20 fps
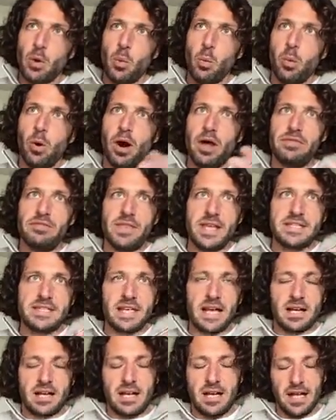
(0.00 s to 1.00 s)
what
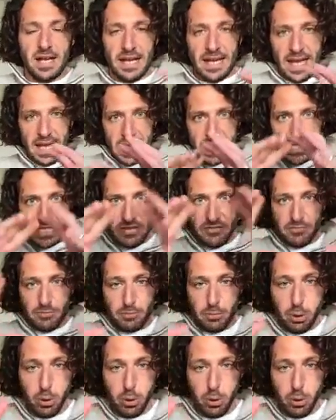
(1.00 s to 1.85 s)
this collective